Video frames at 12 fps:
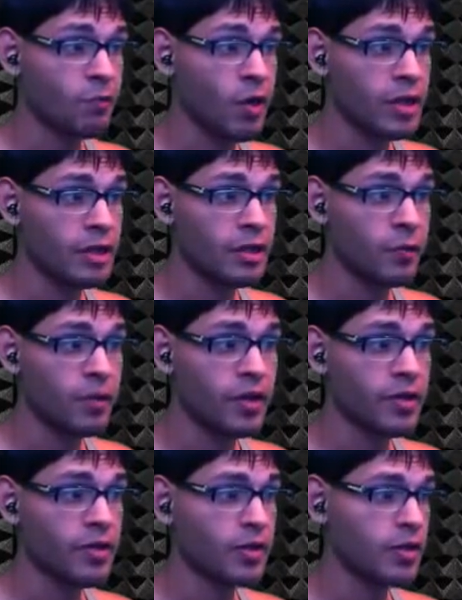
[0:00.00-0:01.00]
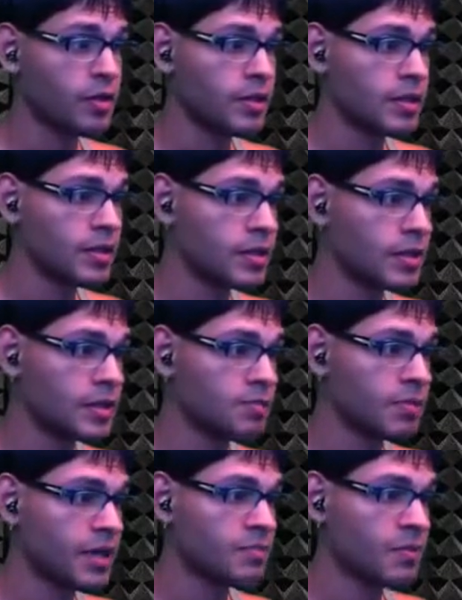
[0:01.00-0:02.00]
running with the
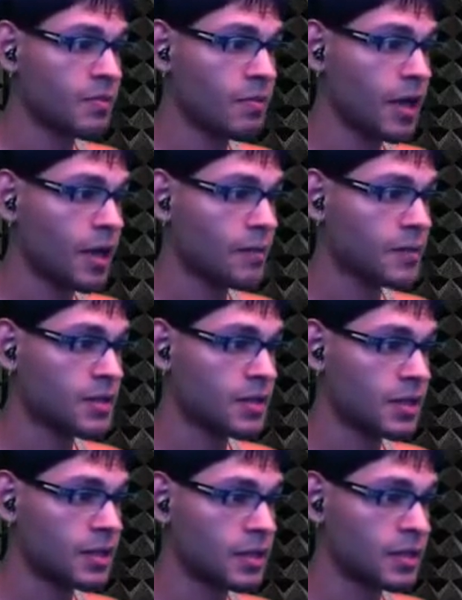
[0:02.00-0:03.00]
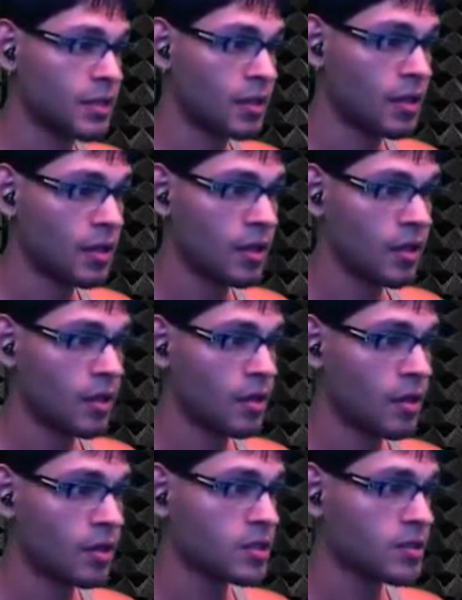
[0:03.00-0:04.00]
displacement maps, the
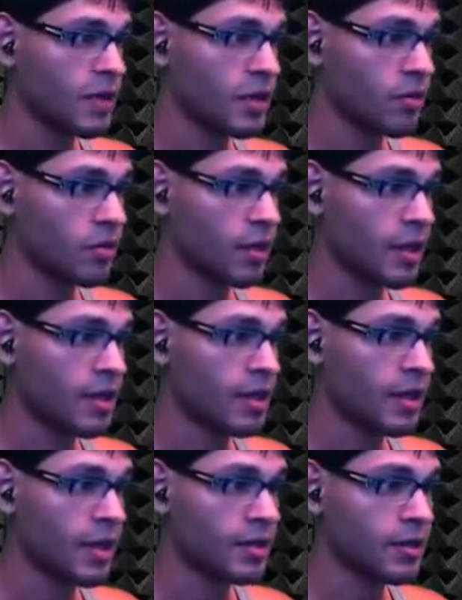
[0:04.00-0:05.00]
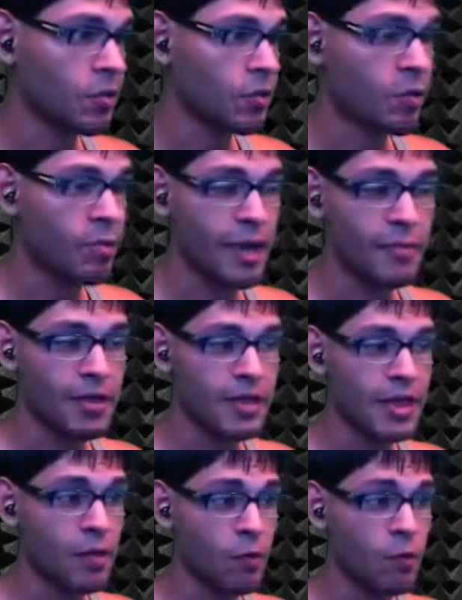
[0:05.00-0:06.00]
specular lighting, and the normal
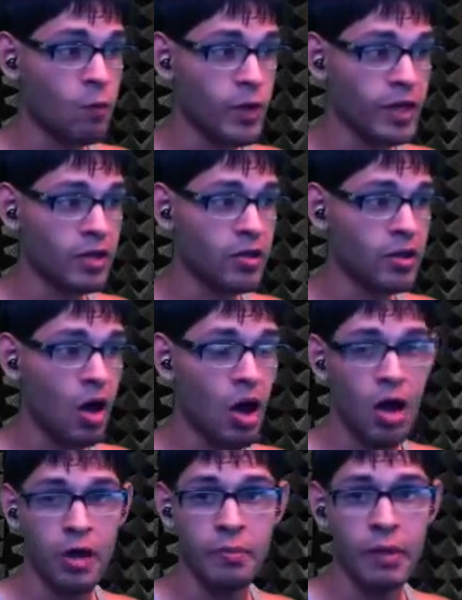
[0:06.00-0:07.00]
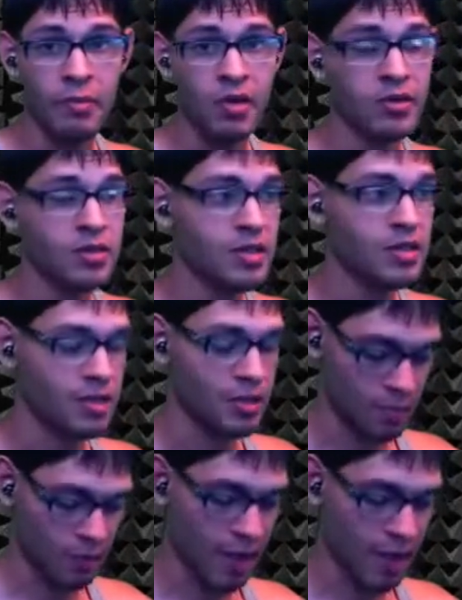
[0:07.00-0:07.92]
mapping, it will hog memory on your system.